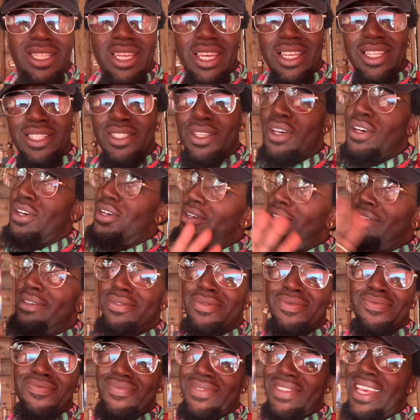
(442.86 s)
States, oh,
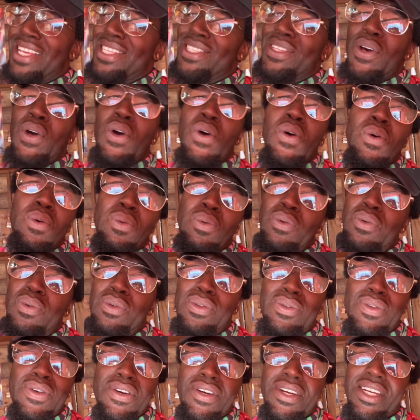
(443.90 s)
that's a whole new
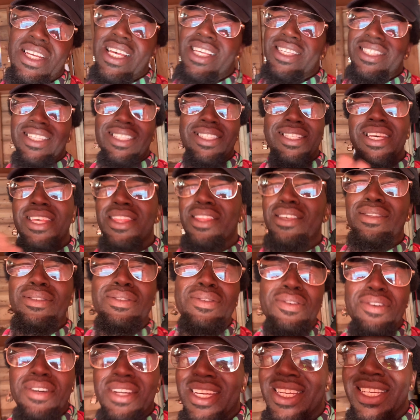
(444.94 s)
story. That's another
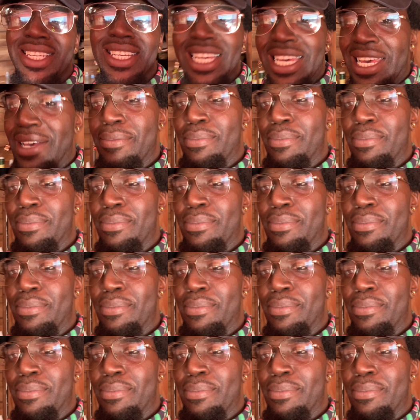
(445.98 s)
story.